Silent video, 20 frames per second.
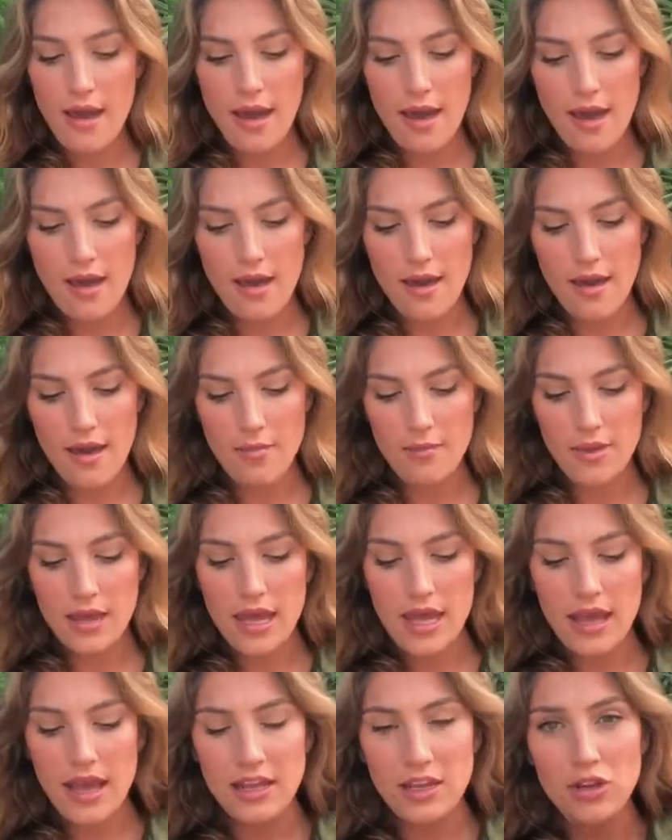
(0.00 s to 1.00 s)
And
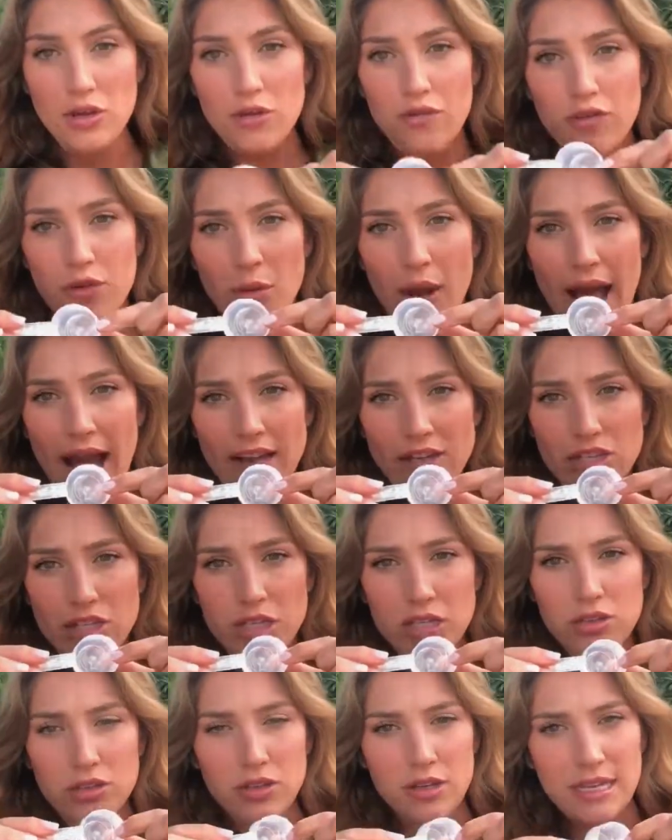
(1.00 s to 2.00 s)
if you
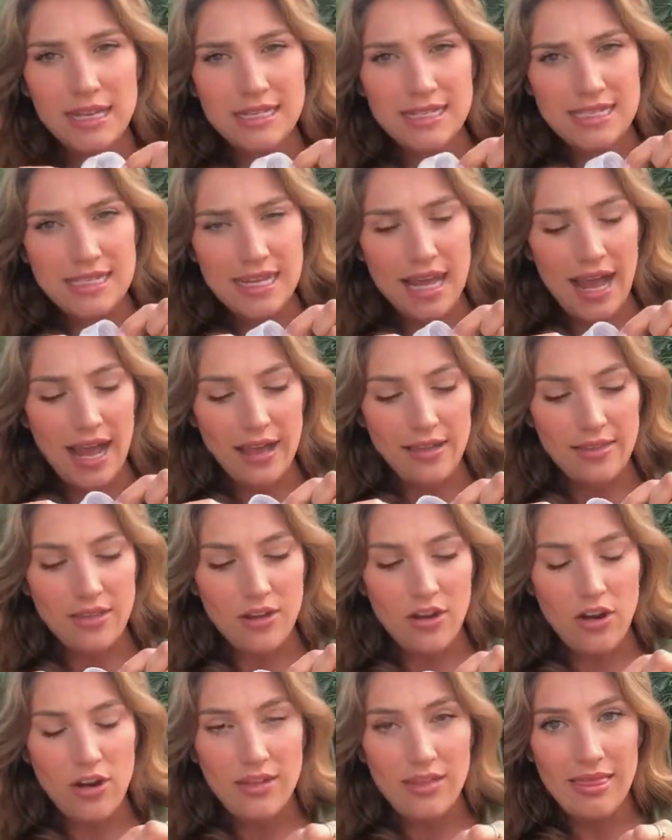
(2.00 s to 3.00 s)
actually look inside,
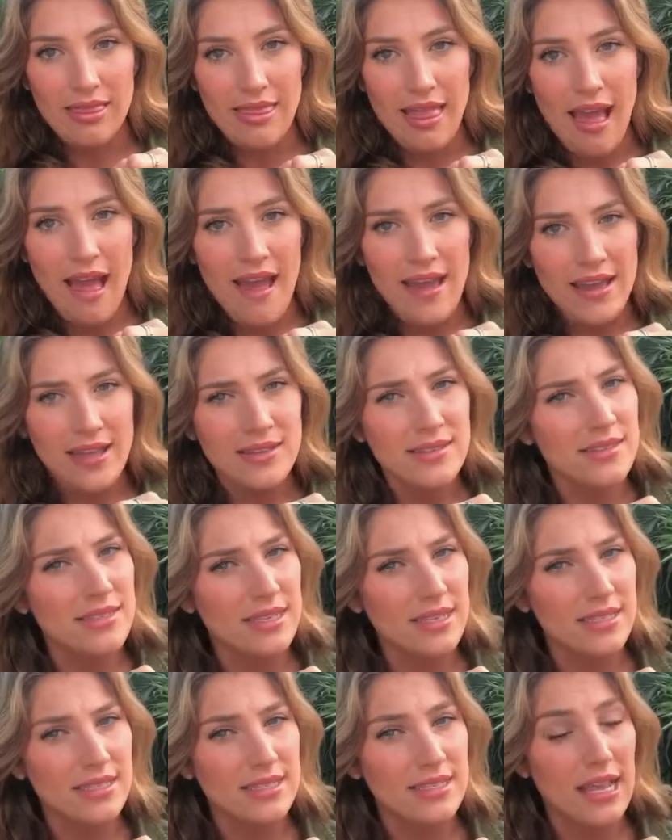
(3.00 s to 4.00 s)
there are lines
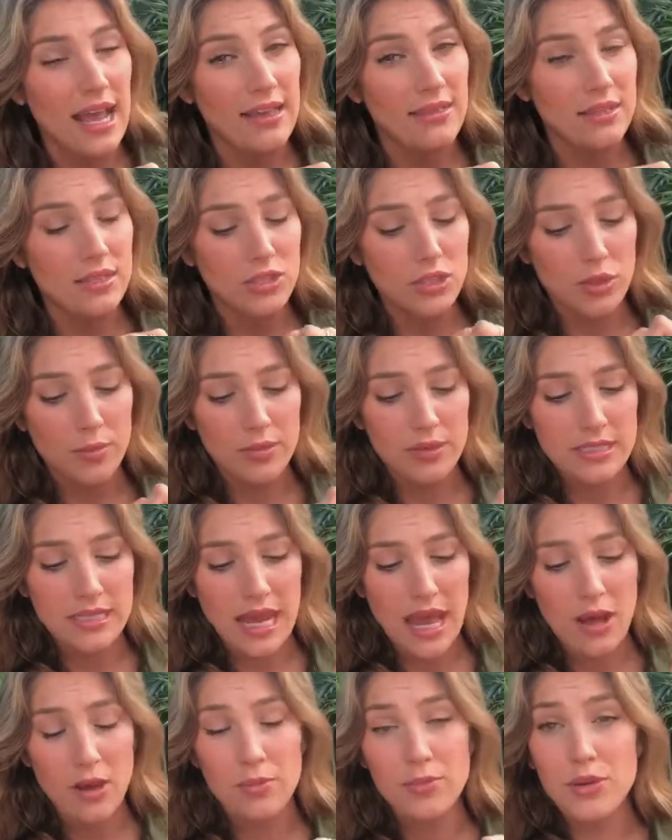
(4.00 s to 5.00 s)
inside the scooper
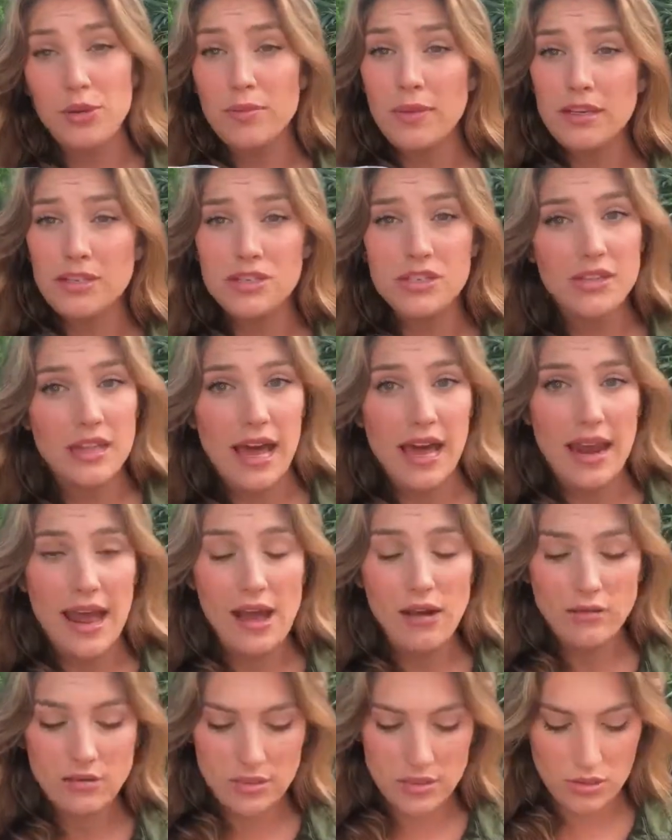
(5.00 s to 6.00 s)
to help you measure that
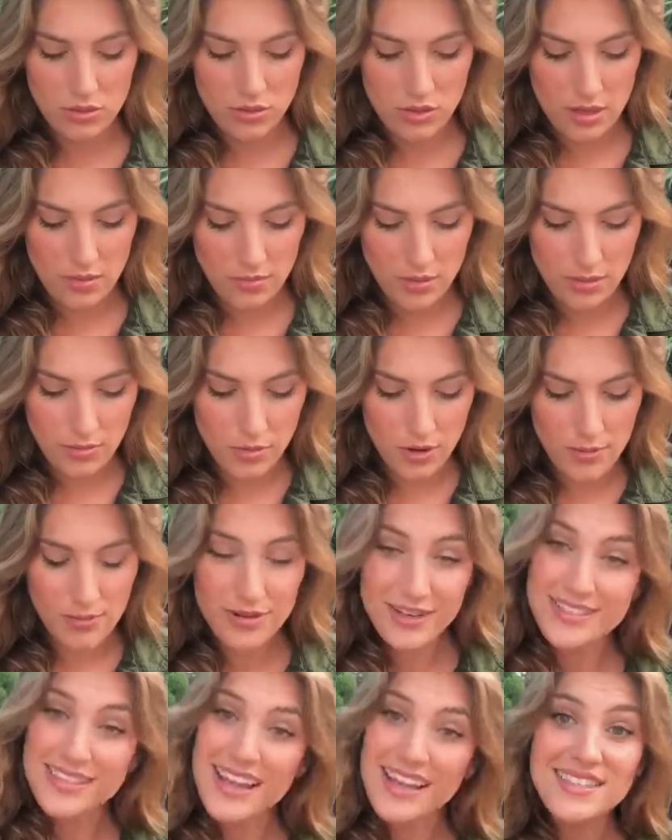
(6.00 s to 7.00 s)
out so you can be more
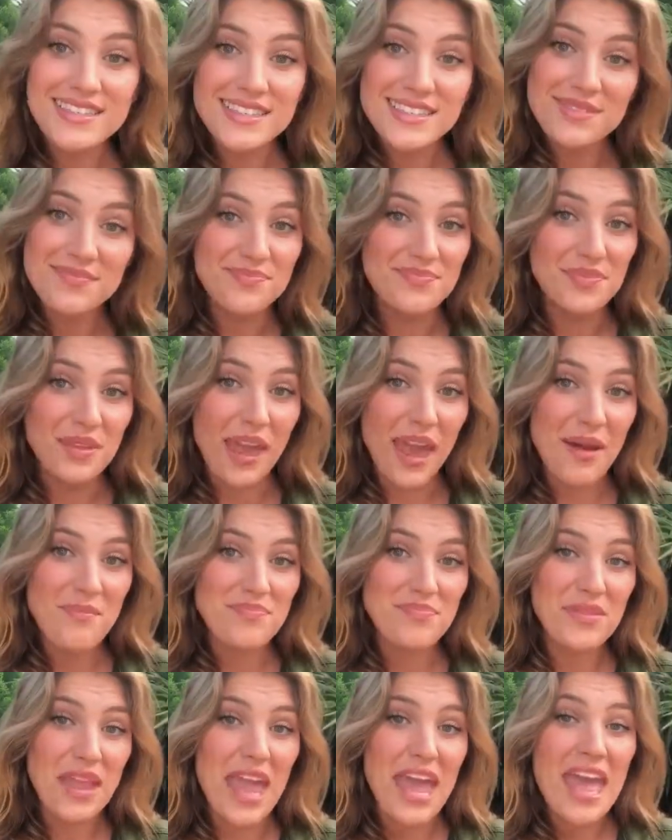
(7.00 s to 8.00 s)
precise, okay?
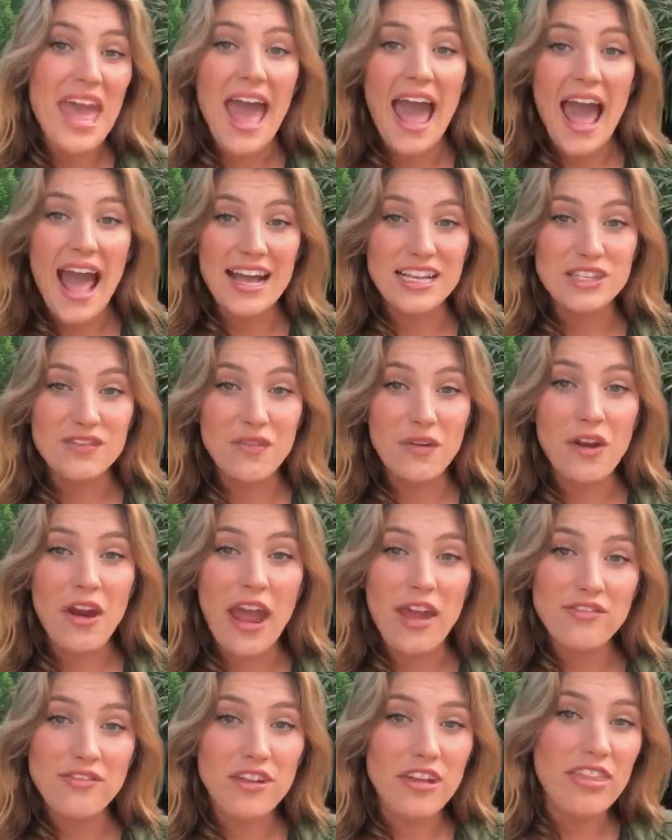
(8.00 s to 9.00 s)
As for
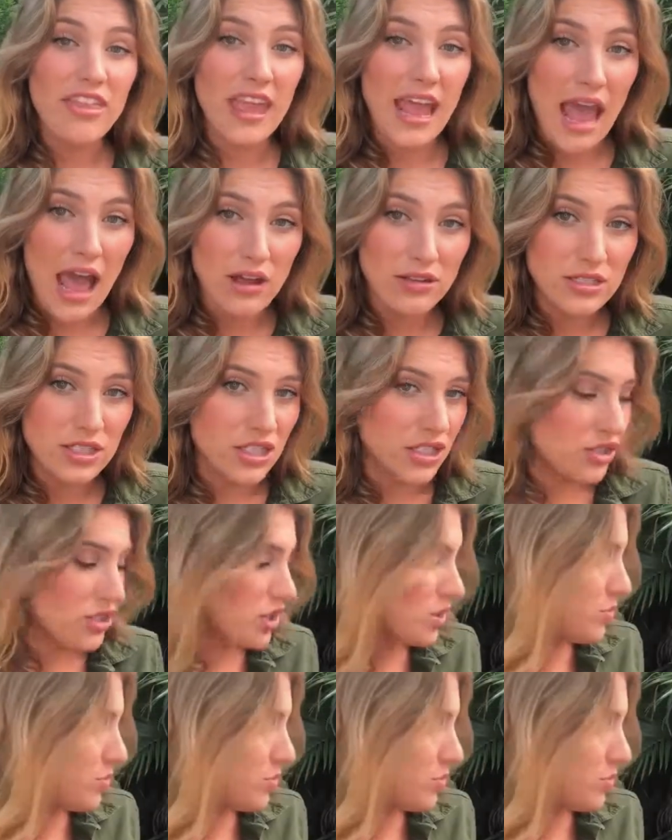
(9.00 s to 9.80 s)
everything else in your